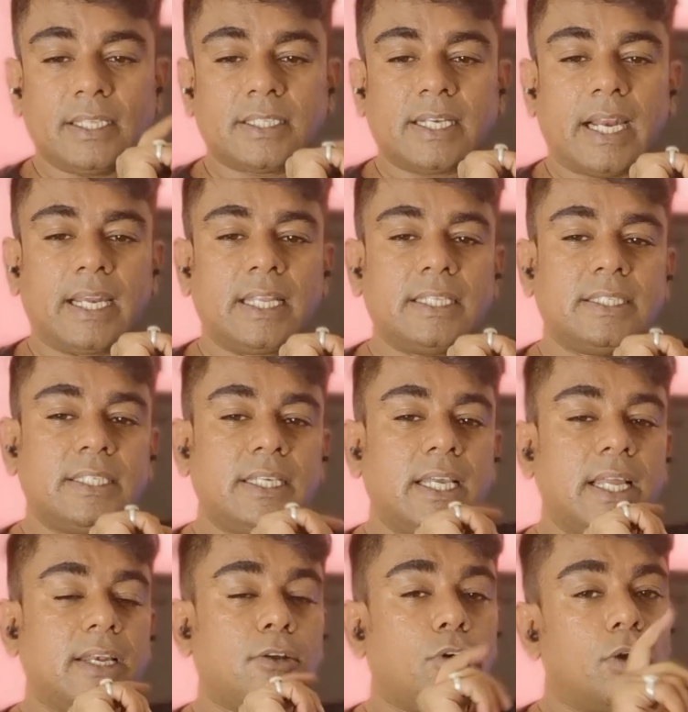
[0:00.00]
strategy
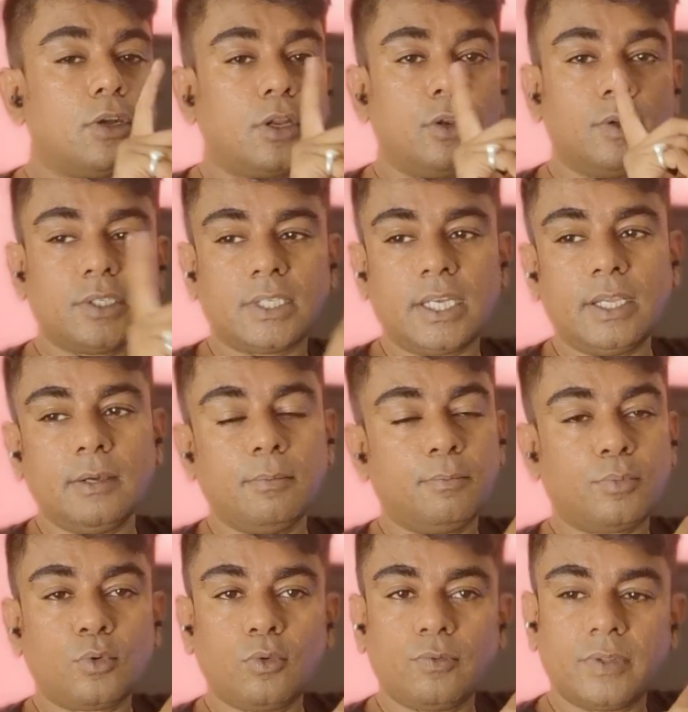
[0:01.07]
and continuously
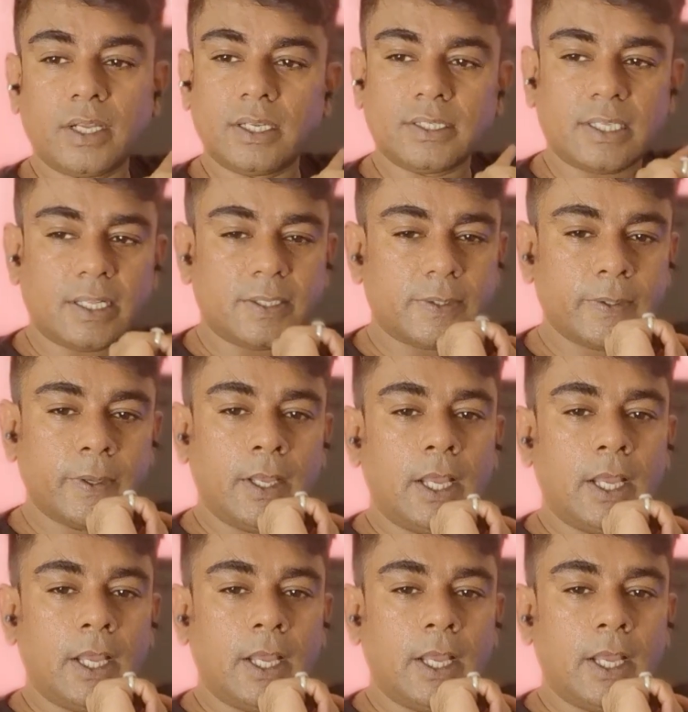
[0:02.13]
improve the results.